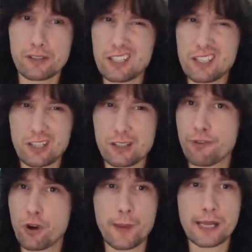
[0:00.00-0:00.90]
These are just
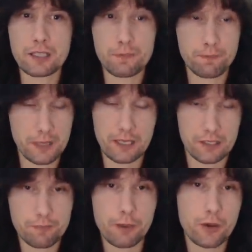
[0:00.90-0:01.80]
foldback
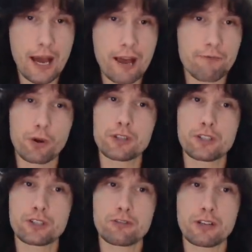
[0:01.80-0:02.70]
speakers, but you'll have
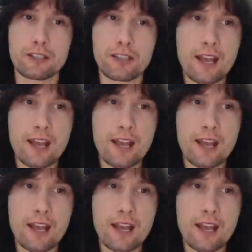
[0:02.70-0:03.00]
monitor screens